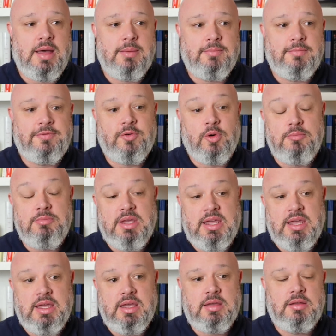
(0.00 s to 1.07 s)
For
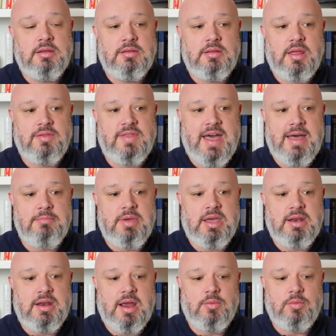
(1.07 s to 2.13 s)
me, that
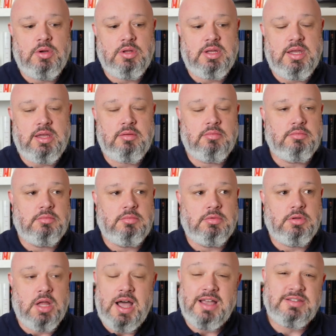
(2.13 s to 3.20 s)
meant I really
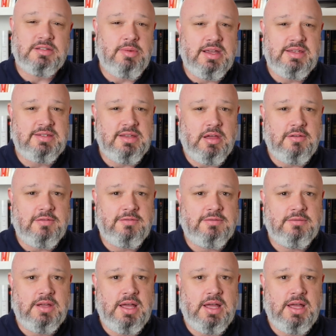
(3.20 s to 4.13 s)
lost myself.